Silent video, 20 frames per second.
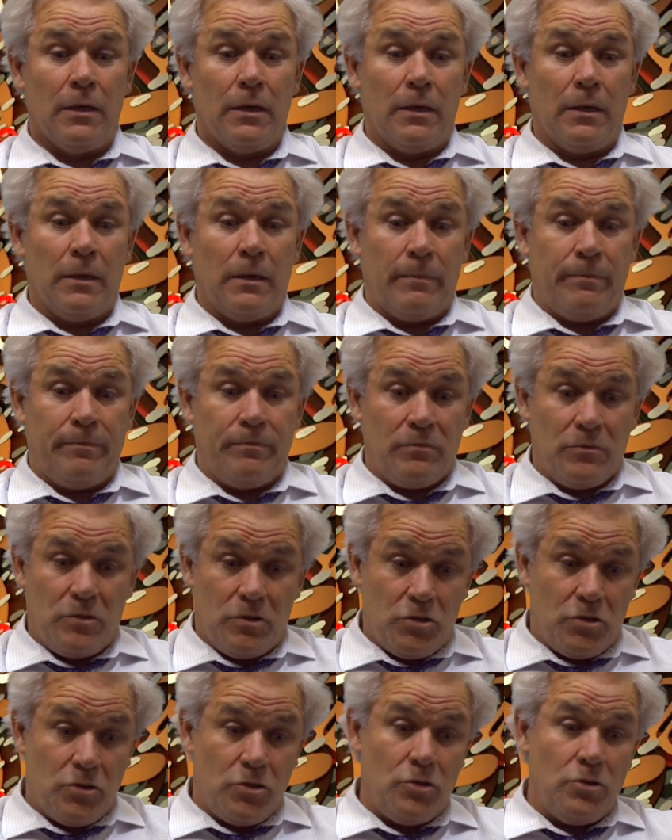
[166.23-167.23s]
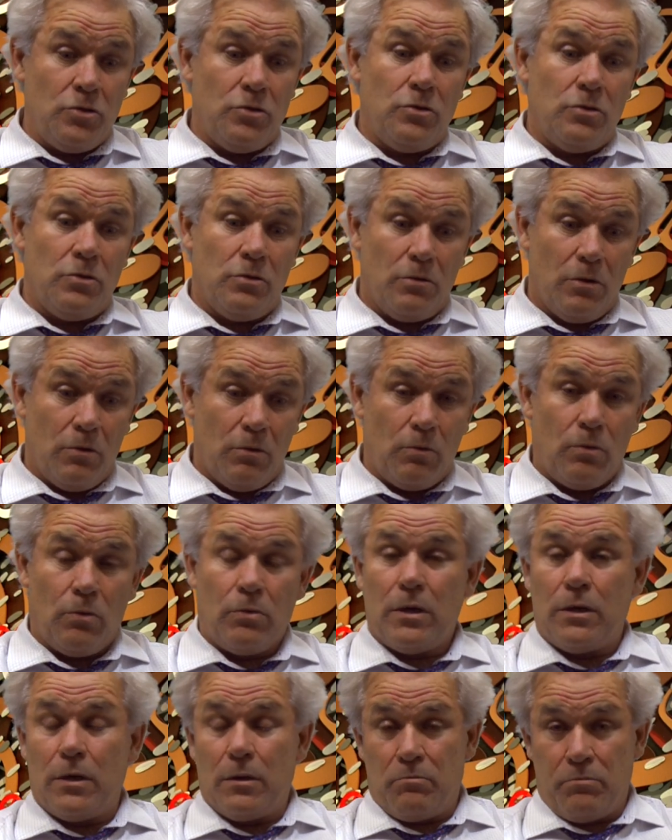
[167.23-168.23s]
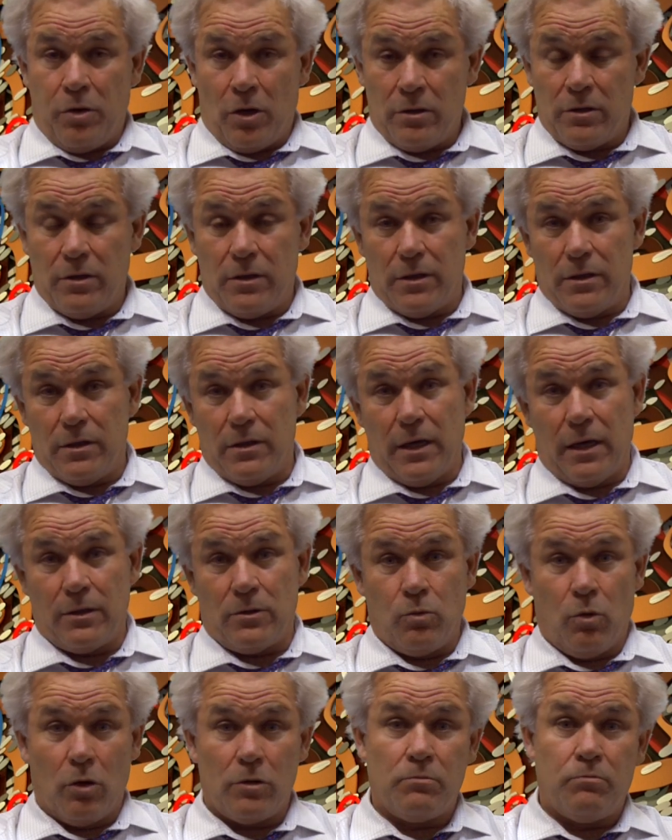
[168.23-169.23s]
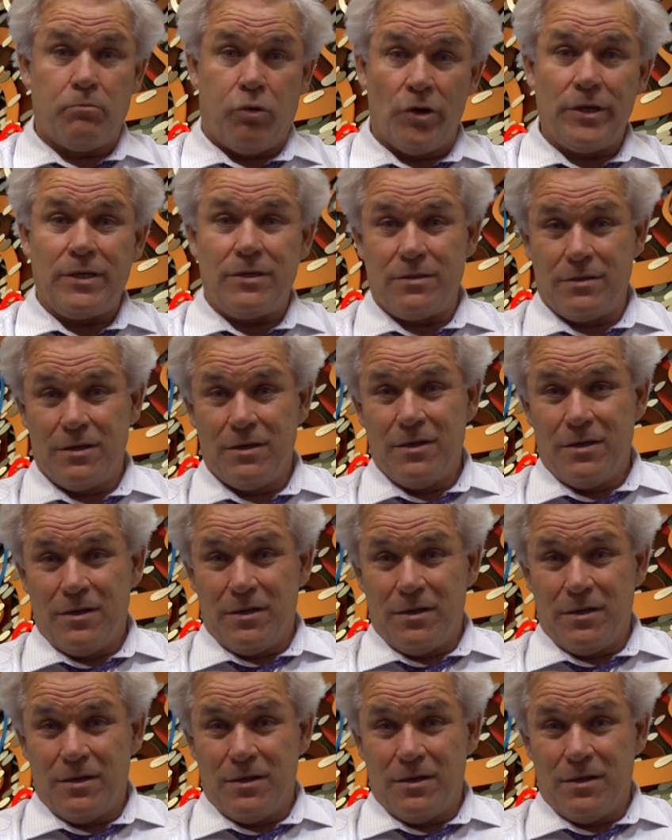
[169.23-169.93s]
to ponder. At what point